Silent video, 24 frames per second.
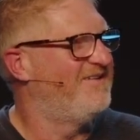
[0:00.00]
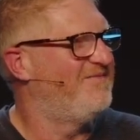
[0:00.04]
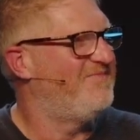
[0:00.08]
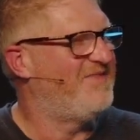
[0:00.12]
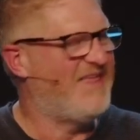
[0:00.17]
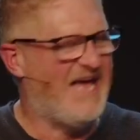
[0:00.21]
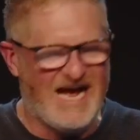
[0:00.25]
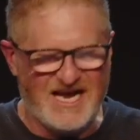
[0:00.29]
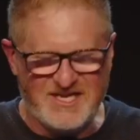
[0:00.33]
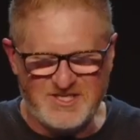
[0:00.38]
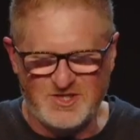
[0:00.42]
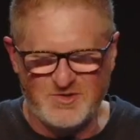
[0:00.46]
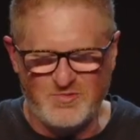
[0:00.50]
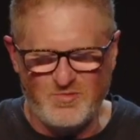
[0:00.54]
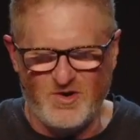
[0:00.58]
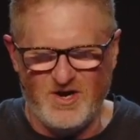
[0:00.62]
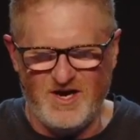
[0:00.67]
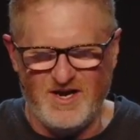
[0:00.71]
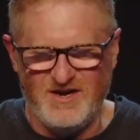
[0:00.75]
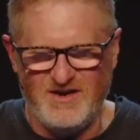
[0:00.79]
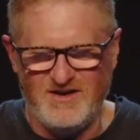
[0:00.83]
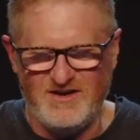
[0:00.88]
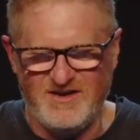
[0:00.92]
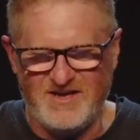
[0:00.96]
That's
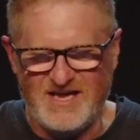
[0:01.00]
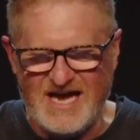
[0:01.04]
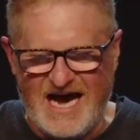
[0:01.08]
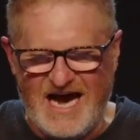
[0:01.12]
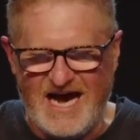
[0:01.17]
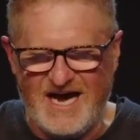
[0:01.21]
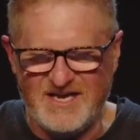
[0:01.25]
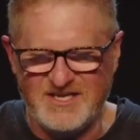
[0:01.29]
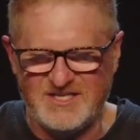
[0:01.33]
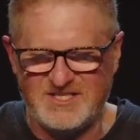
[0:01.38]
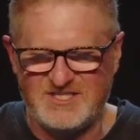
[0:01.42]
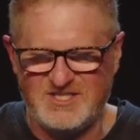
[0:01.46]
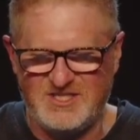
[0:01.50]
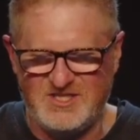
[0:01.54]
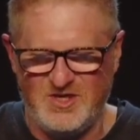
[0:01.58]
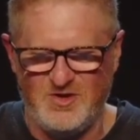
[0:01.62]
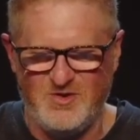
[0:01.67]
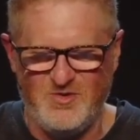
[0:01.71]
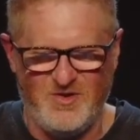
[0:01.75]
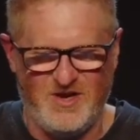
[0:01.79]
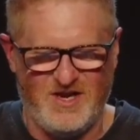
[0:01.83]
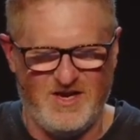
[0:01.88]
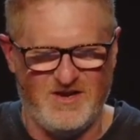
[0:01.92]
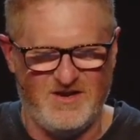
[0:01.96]
what God is
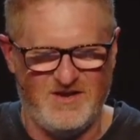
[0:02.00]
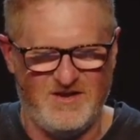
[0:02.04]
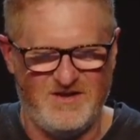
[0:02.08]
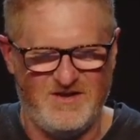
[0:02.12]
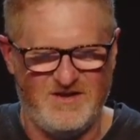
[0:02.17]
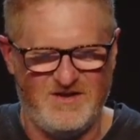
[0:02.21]
doing.